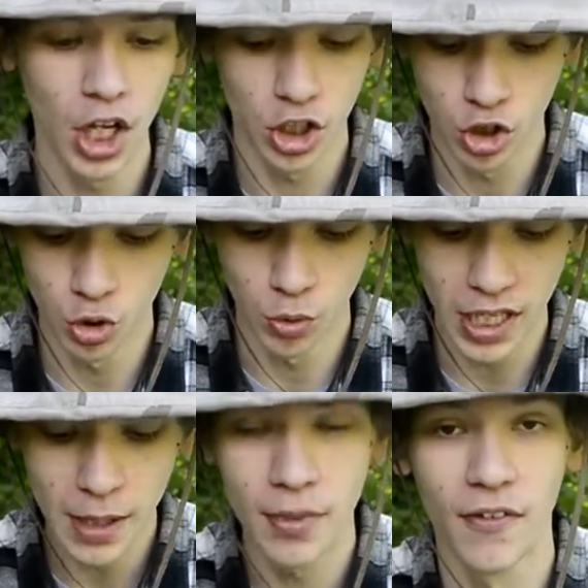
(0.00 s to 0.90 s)
to
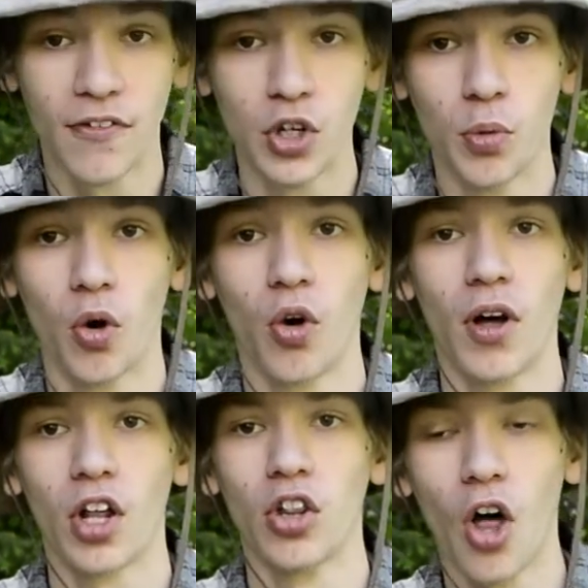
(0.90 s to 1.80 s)
keep the fuel
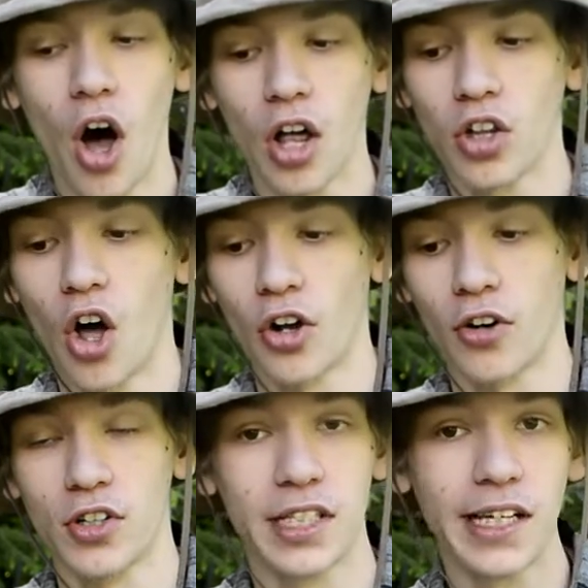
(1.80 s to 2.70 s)
a lot
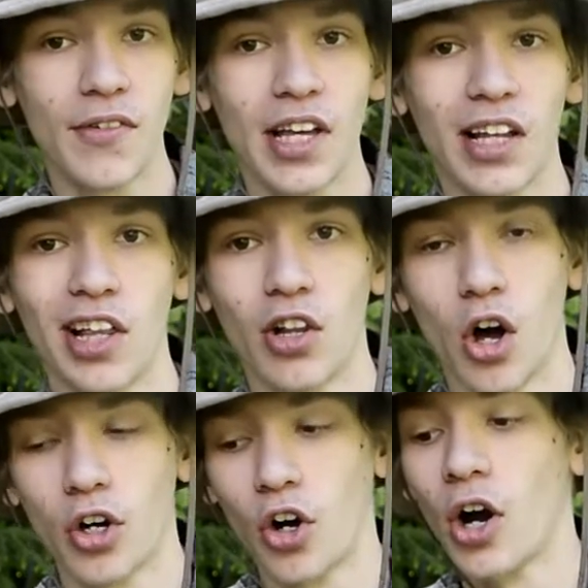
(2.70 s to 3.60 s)
longer, significantly
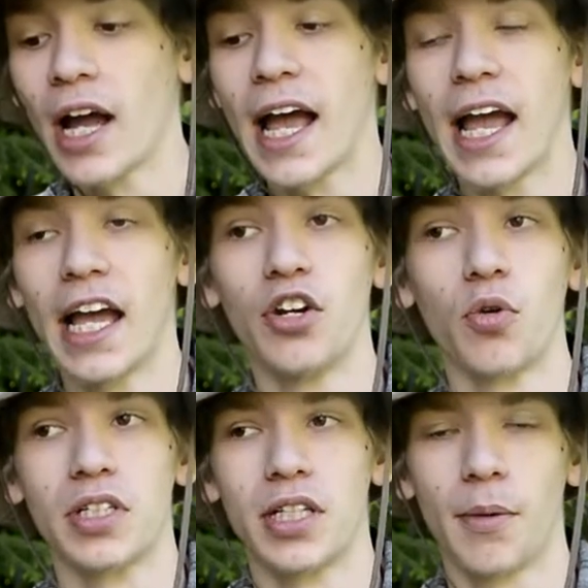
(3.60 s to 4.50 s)
longer in
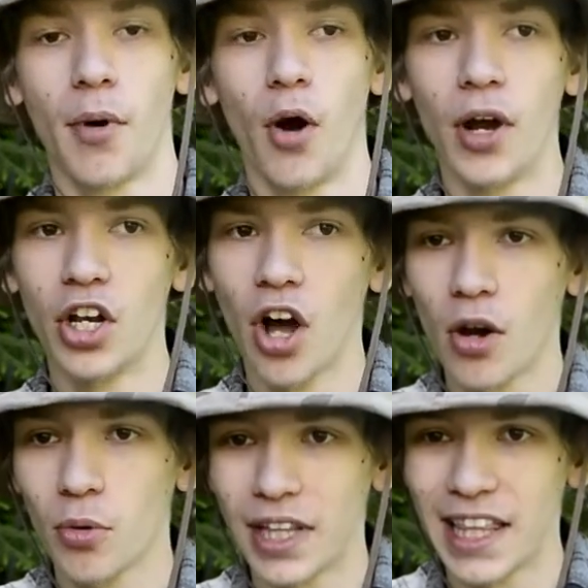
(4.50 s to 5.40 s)
your Zippo. And not
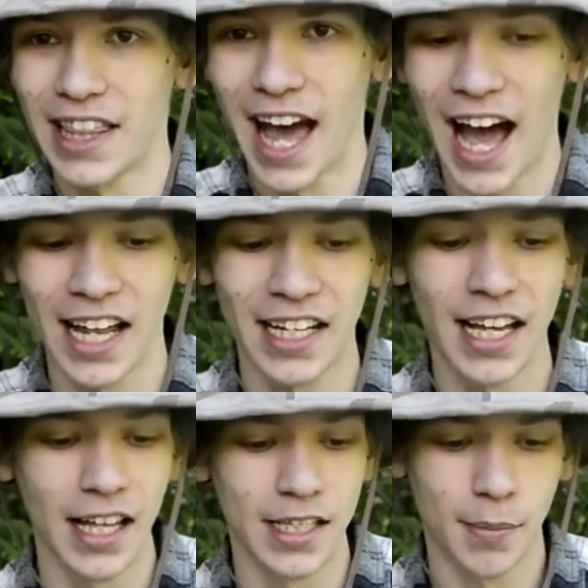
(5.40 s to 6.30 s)
only that,
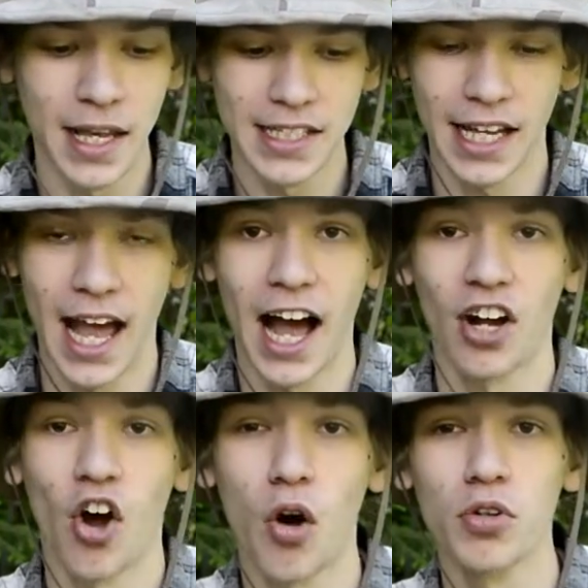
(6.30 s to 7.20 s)
this basic
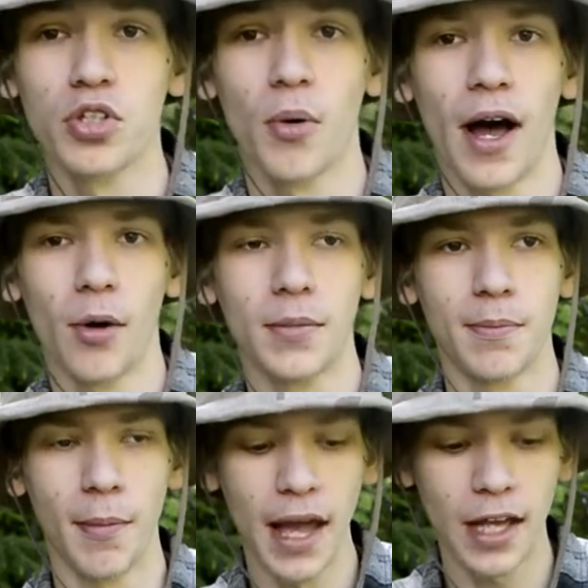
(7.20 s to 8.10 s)
hack also helps
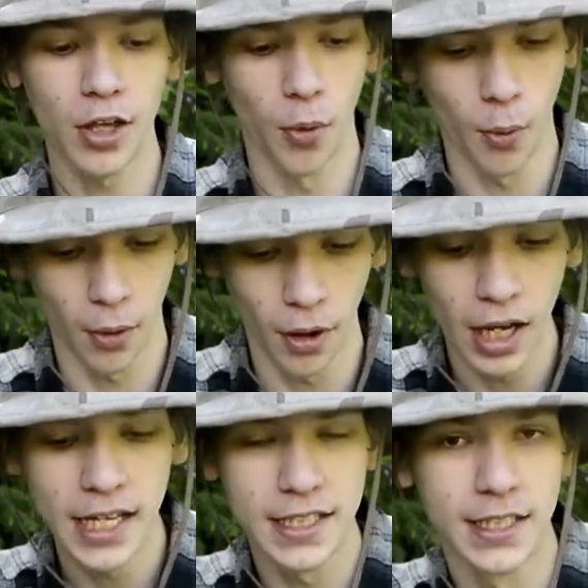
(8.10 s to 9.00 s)
make your
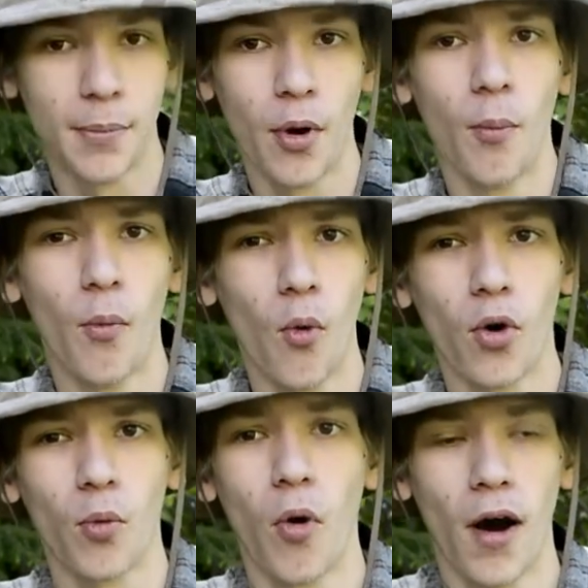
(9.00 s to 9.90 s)
Zippo
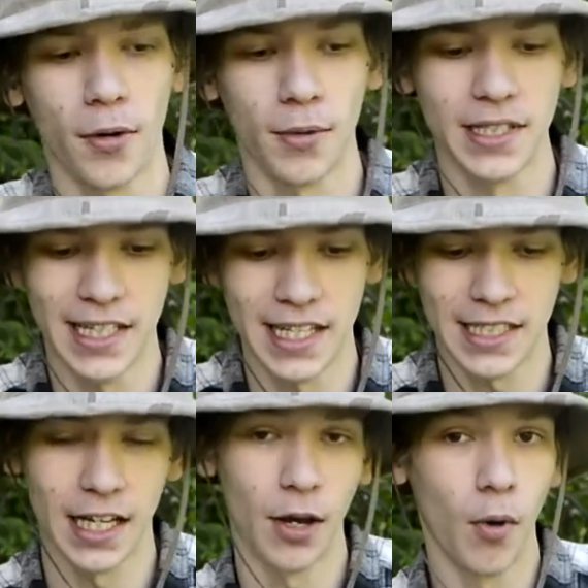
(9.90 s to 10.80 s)
more water
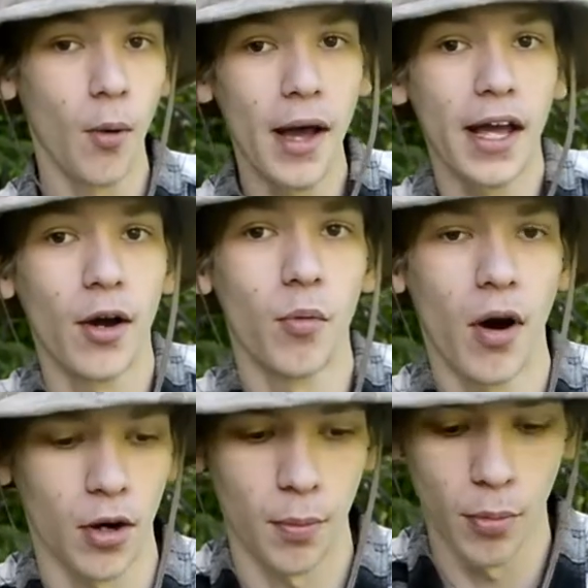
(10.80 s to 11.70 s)
resistant. It won't won't make it
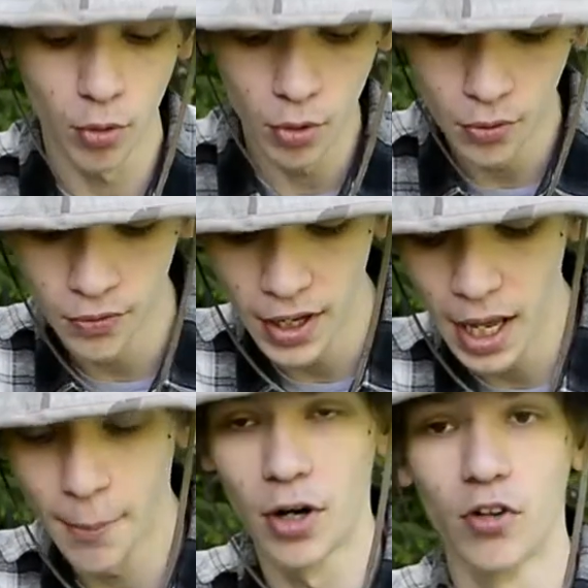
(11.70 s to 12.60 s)
waterproof,
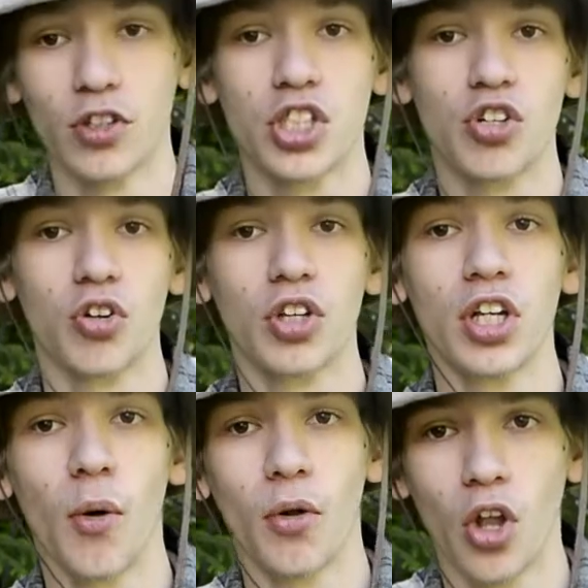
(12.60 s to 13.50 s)
but it'll certainly
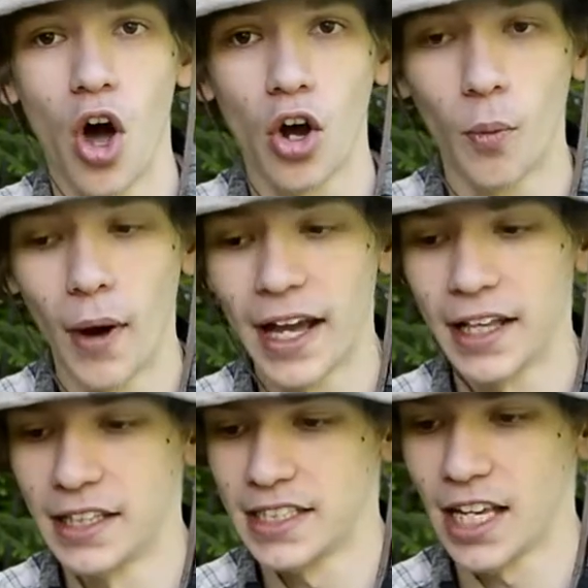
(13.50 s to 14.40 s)
go a long way
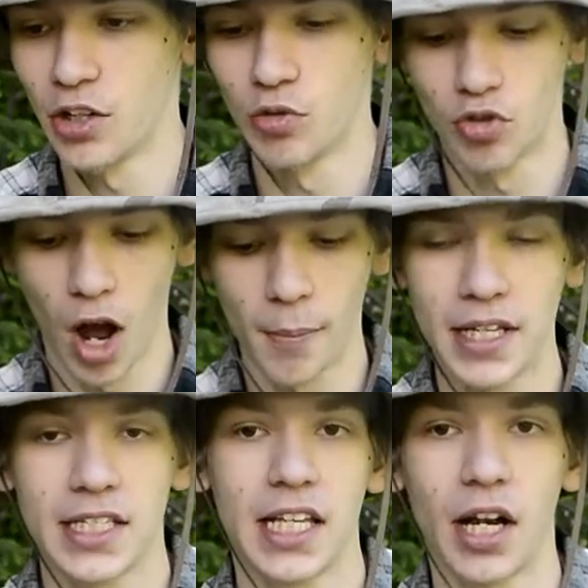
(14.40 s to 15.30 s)
and say you drop
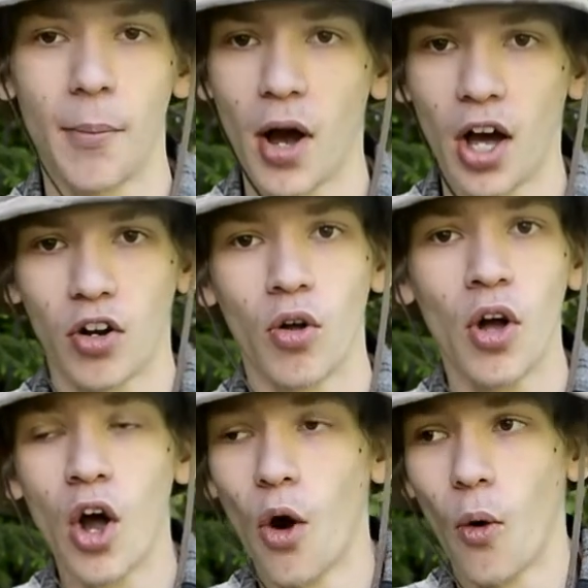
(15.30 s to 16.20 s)
this thing in a puddle
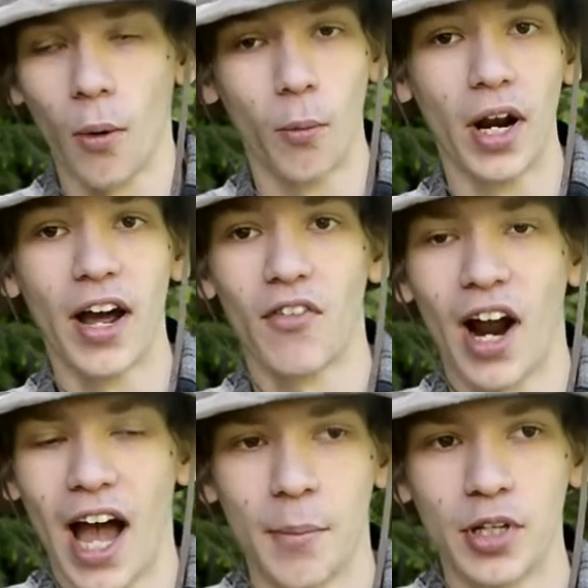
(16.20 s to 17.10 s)
or whatever
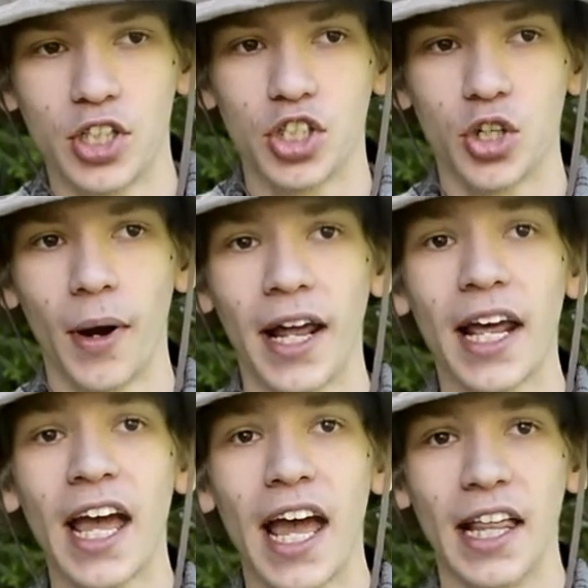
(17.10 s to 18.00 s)
happens to it
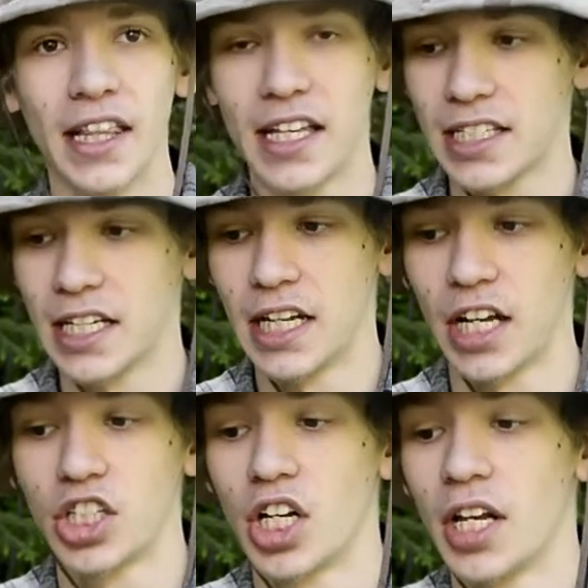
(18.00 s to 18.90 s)
in this
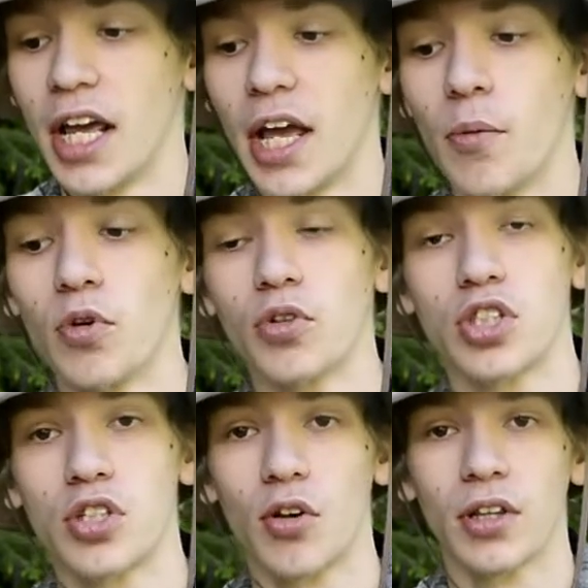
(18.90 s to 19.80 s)
condition, it will
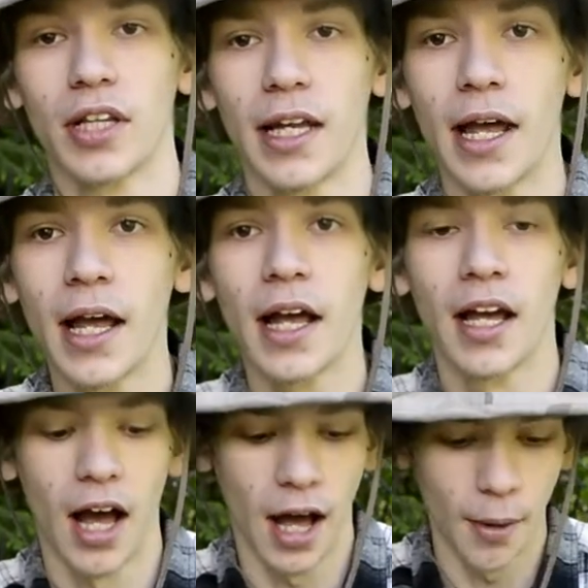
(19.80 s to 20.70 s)
certainly
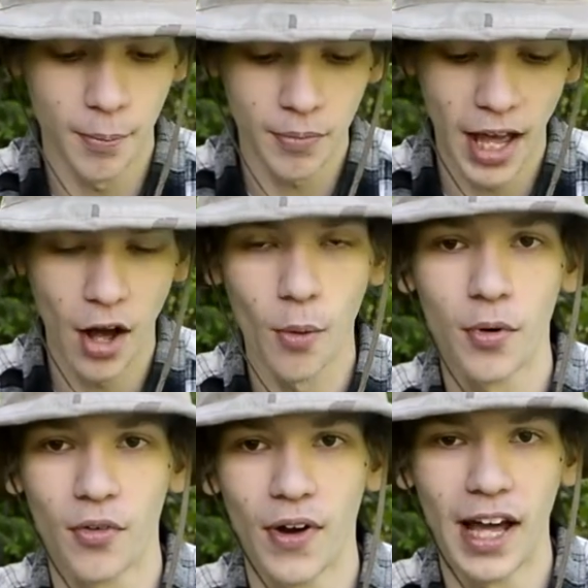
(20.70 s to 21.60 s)
uh, help
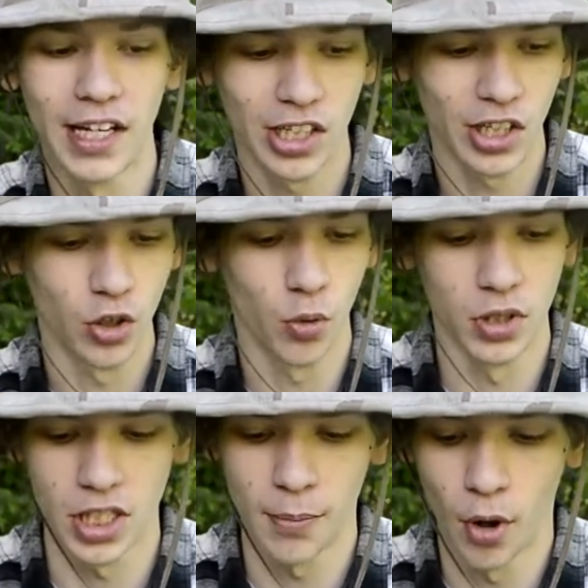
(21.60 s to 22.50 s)
prevent your
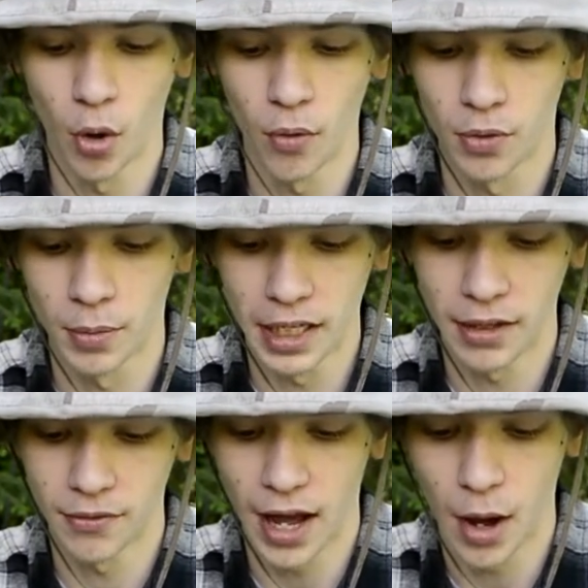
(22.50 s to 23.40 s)
Zippo from
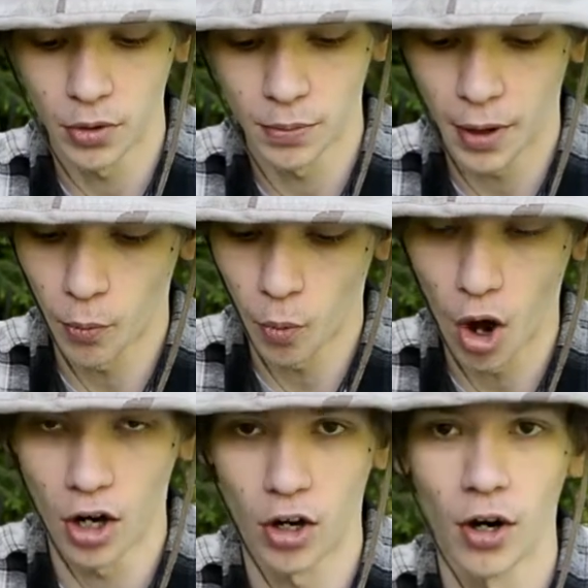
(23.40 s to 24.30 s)
getting fouled by
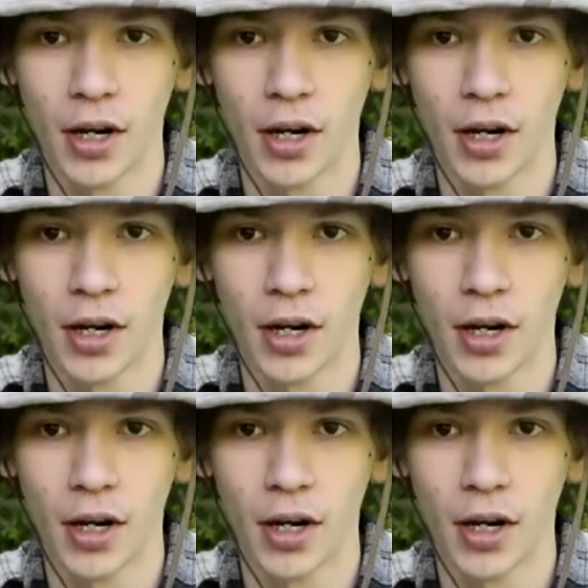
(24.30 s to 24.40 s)
water.